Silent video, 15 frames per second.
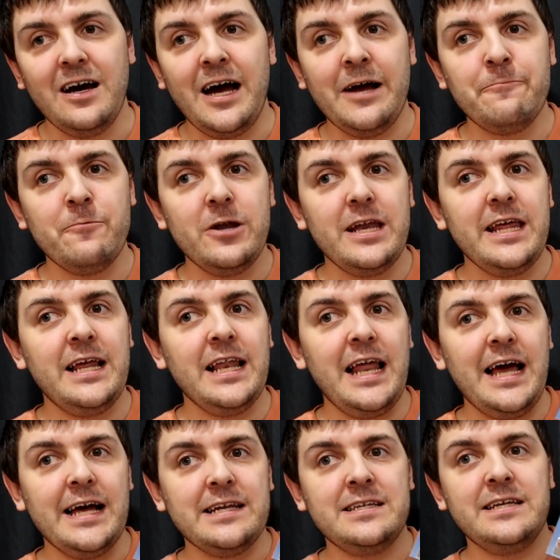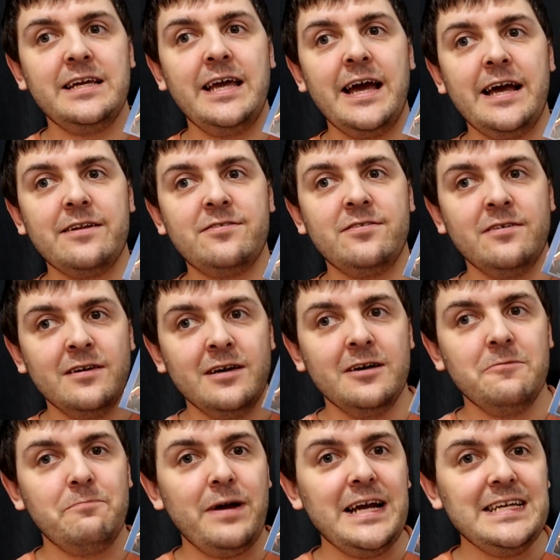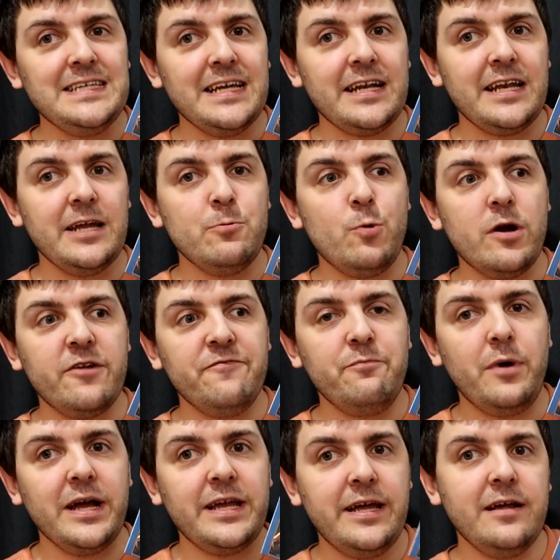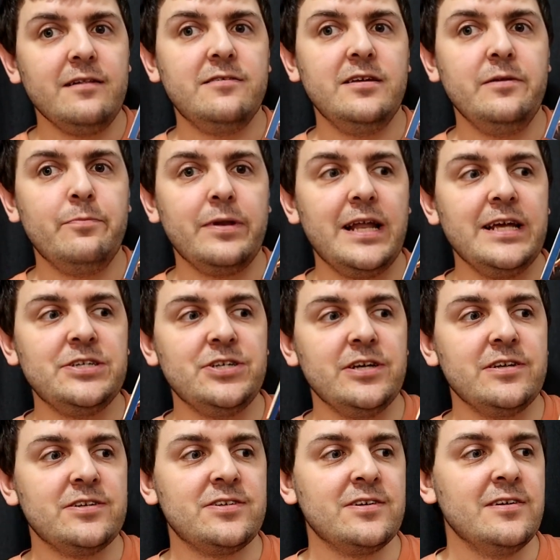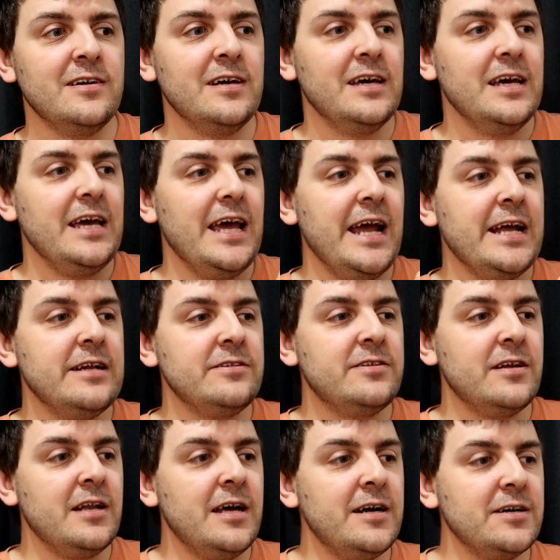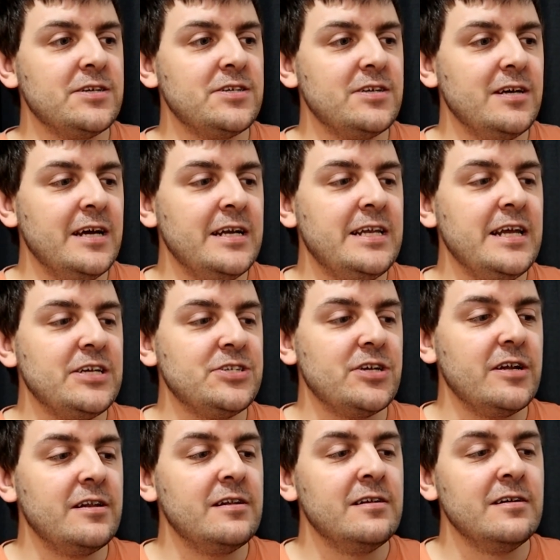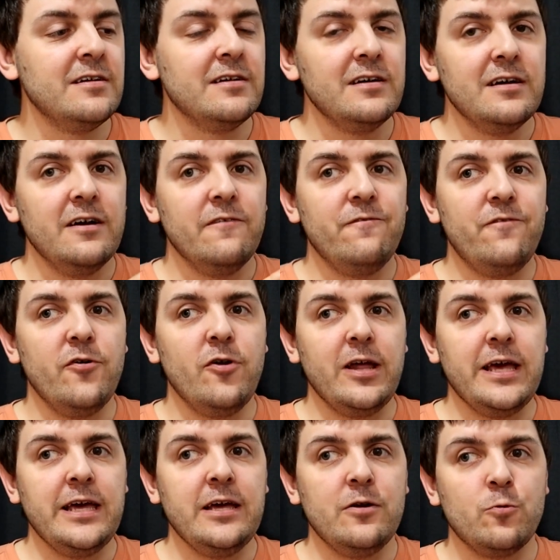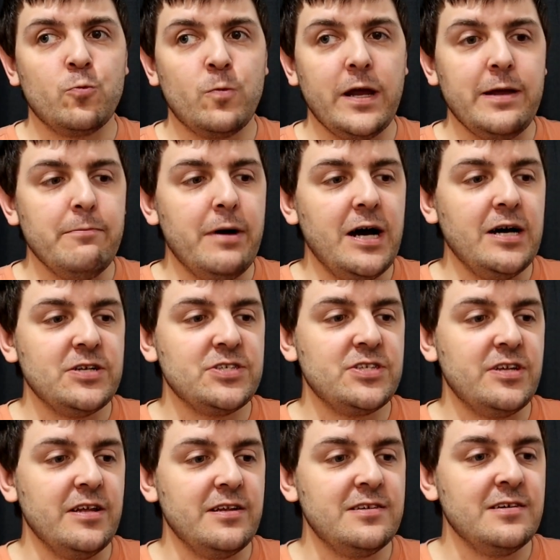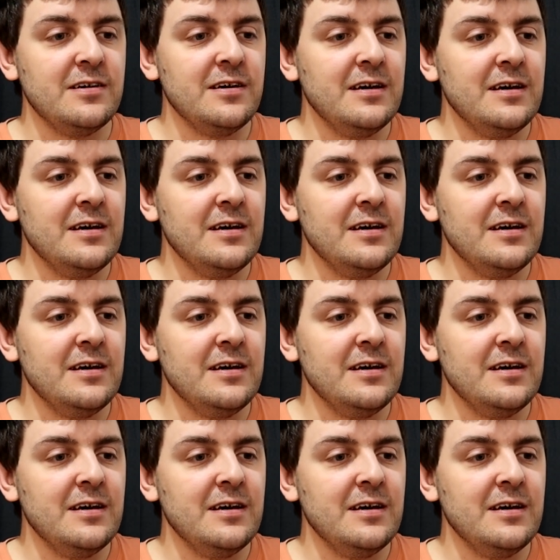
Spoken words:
I'm really glad to get basically one of my guilty pleasures in a deluxe edition, fully remastered.